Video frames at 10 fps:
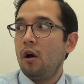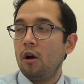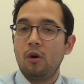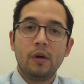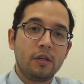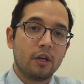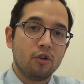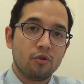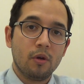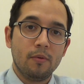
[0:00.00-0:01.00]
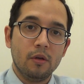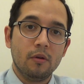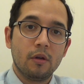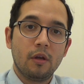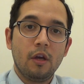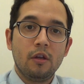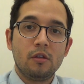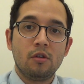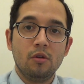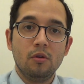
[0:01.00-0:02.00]
are going to contribute
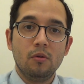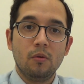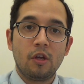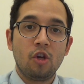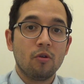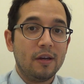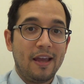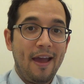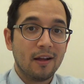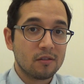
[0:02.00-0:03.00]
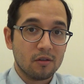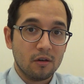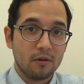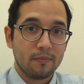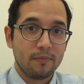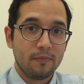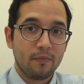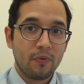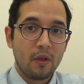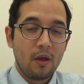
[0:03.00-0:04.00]
to curing cancer,
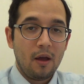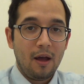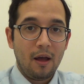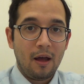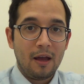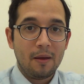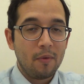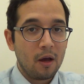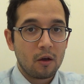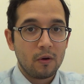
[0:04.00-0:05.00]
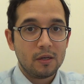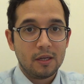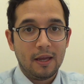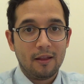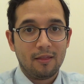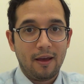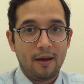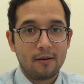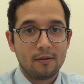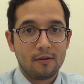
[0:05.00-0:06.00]
I am not going to get
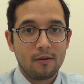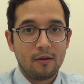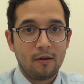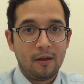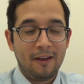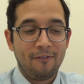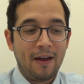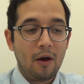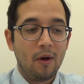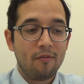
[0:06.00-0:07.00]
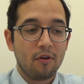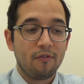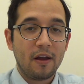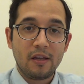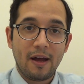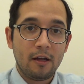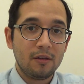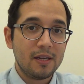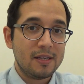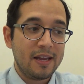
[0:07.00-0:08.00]
that. However, if I
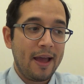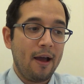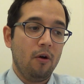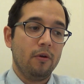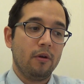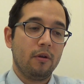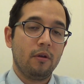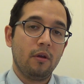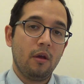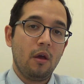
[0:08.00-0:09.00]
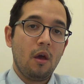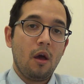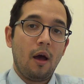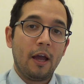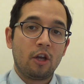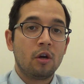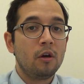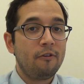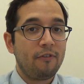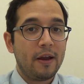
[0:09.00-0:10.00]
dialed it down, I
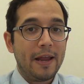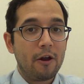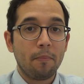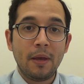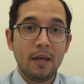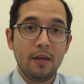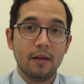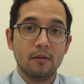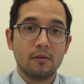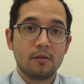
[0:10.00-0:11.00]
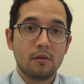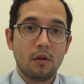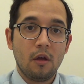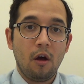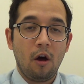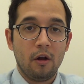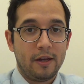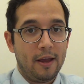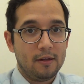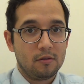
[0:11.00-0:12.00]
could find out opinions on
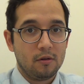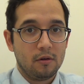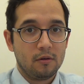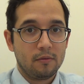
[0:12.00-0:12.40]
cancer.